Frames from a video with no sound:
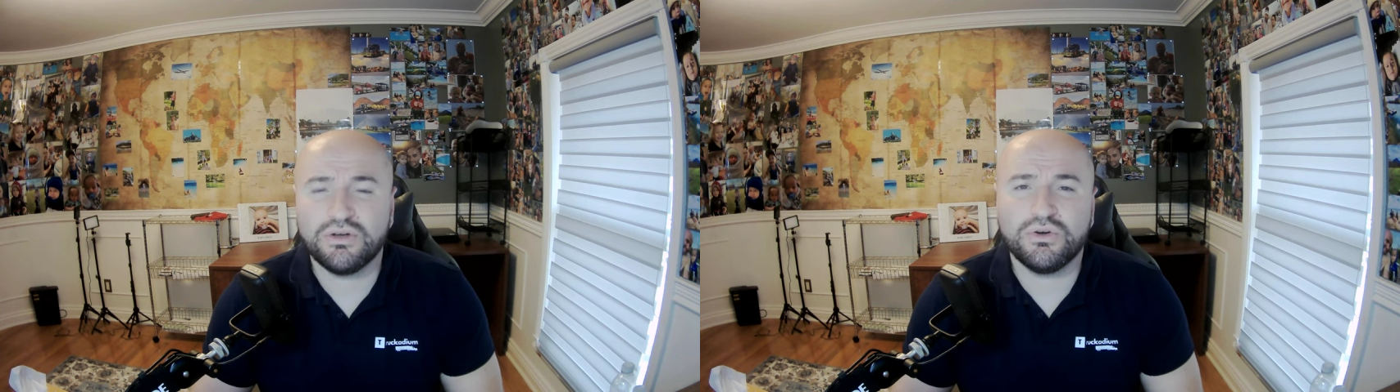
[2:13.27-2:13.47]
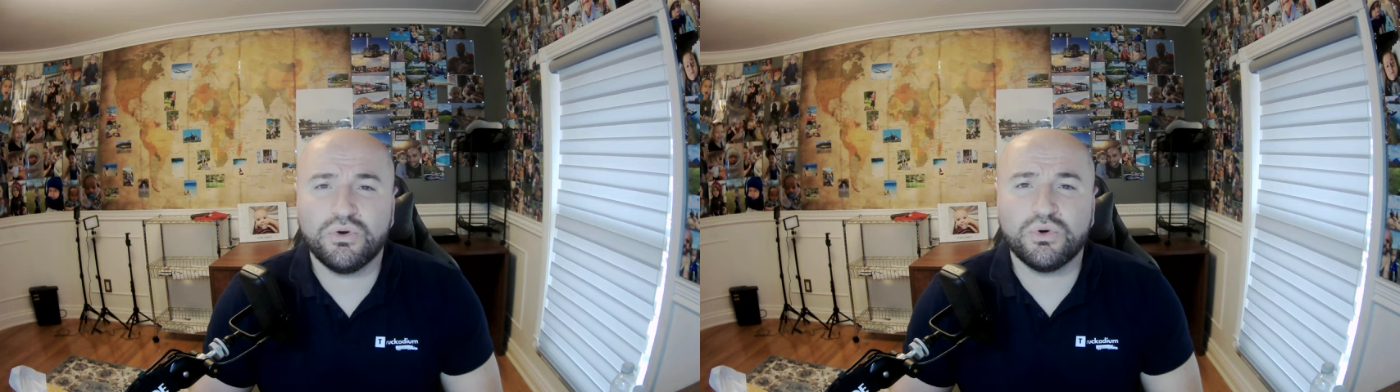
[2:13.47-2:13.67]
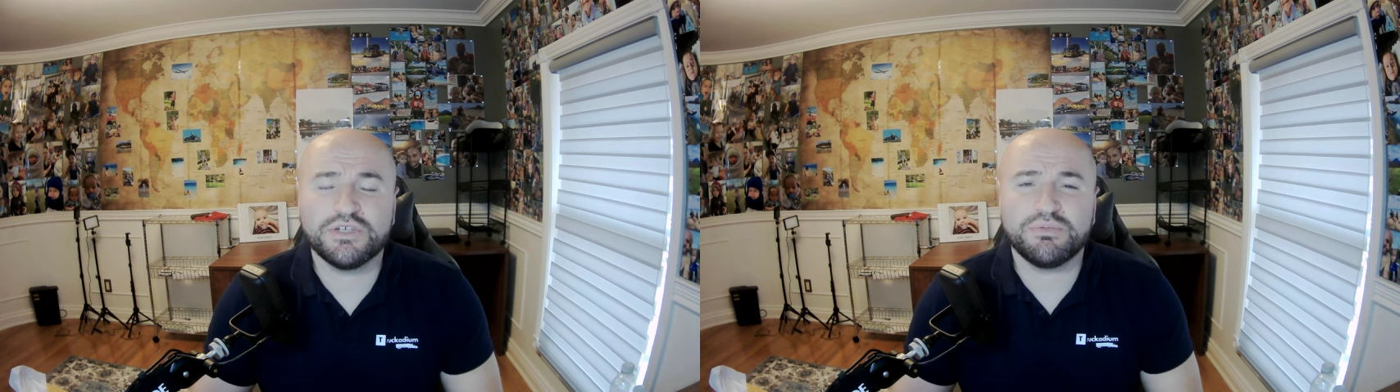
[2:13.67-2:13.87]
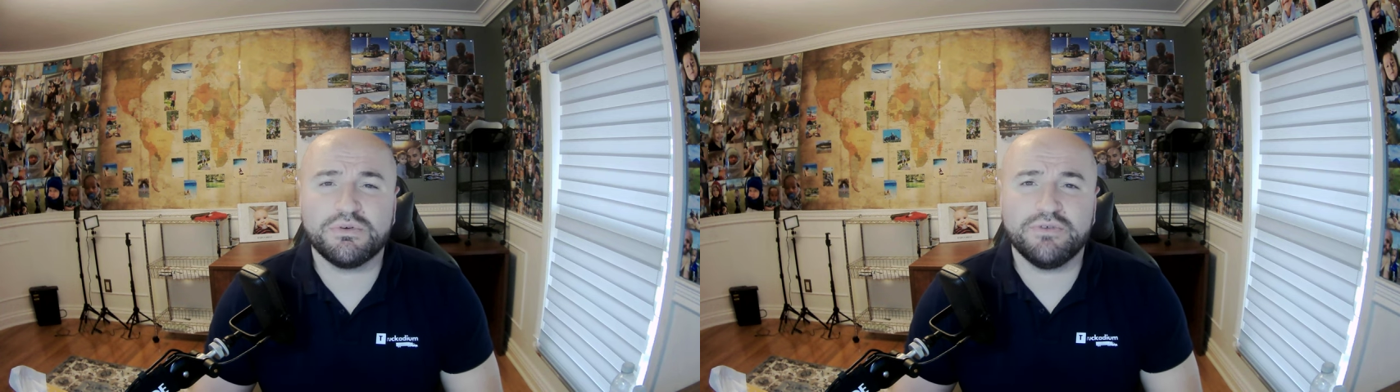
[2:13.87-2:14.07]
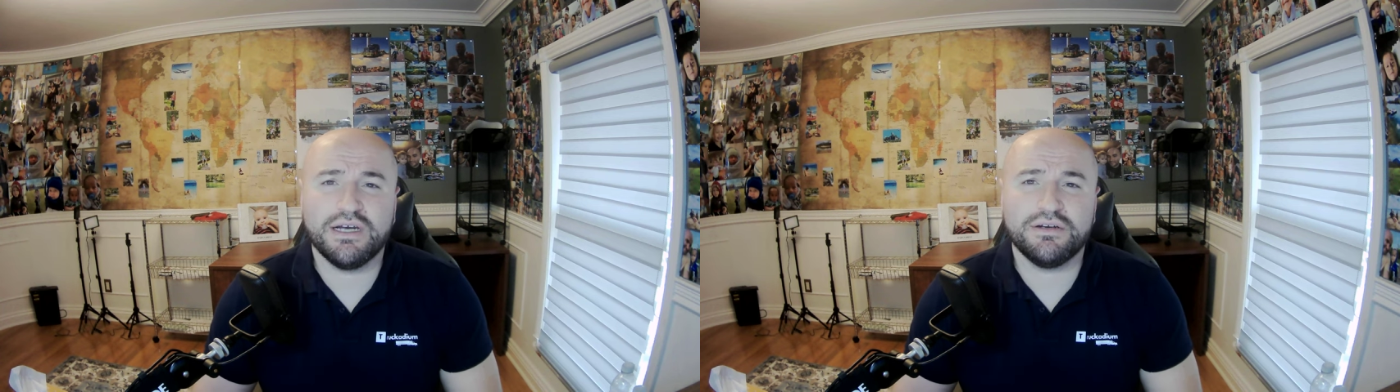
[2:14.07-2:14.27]
course
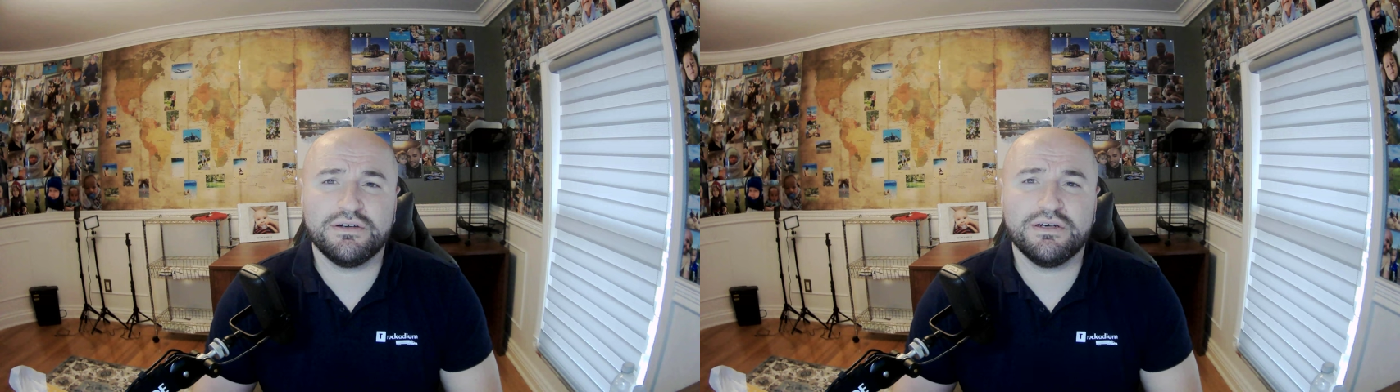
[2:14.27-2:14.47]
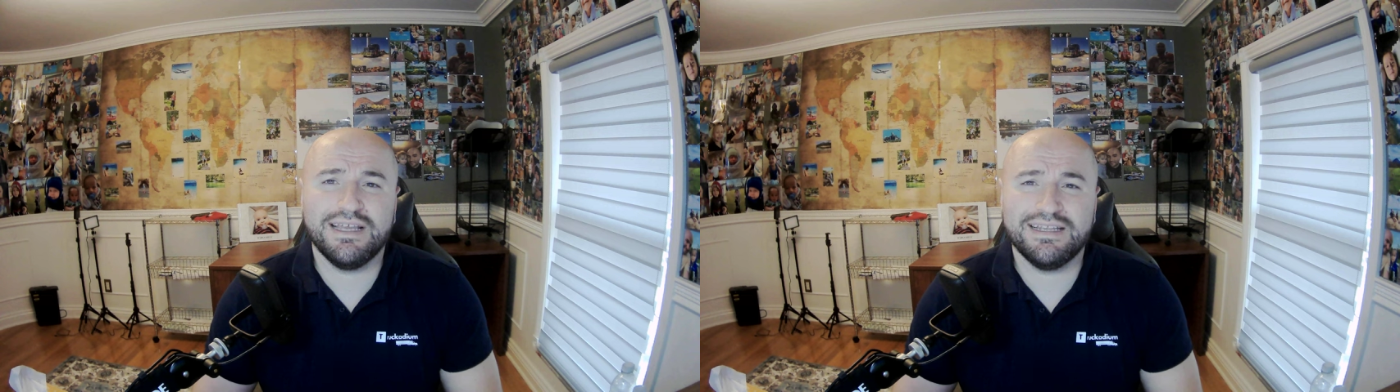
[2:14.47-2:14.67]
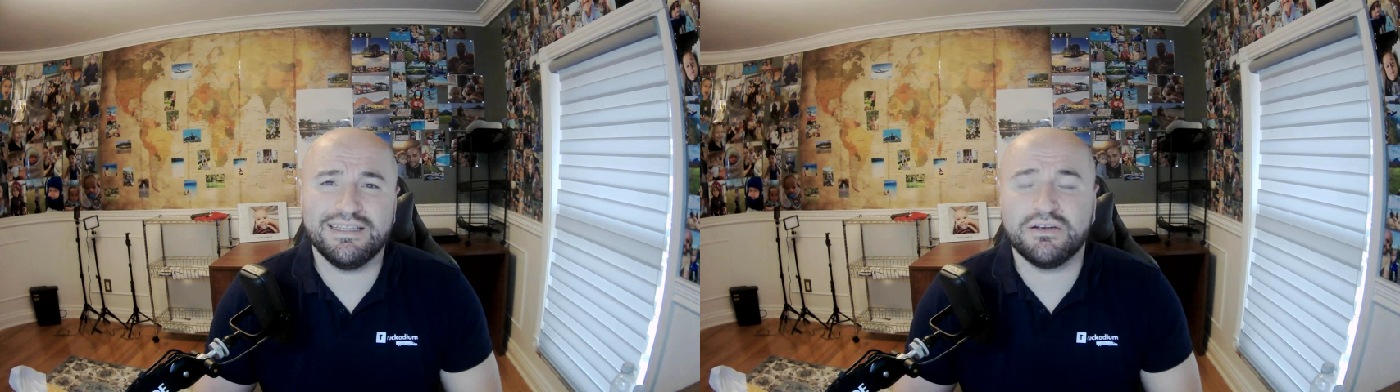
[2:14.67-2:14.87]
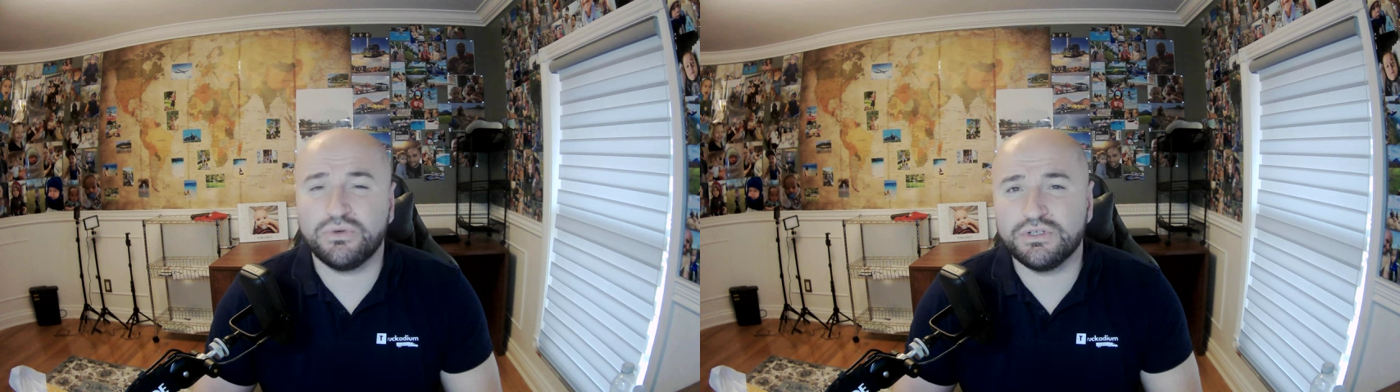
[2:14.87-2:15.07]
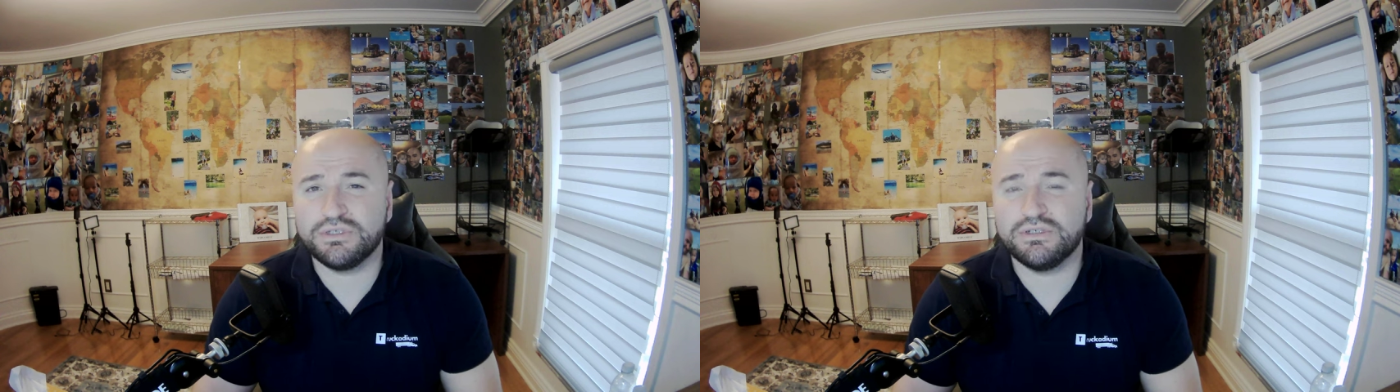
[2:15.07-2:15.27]
provider and the
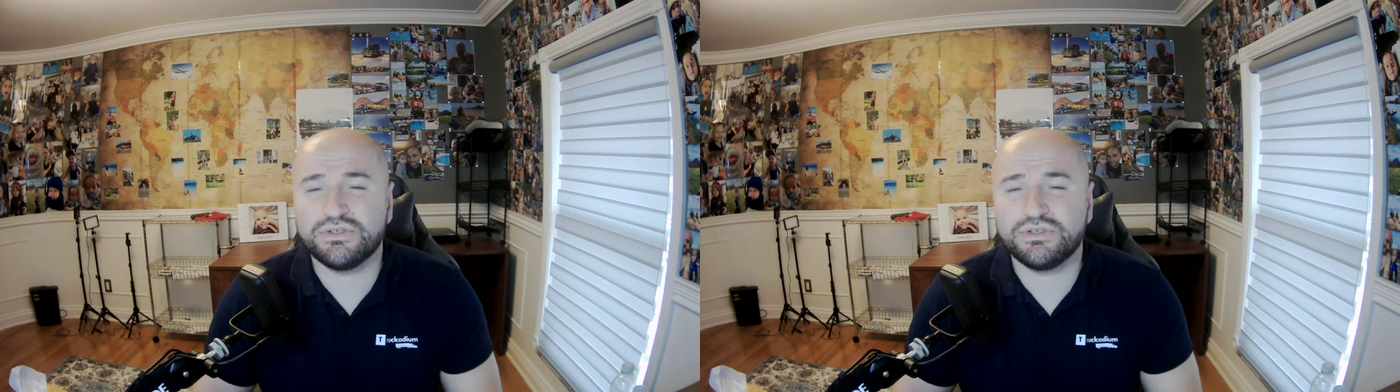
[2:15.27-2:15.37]
course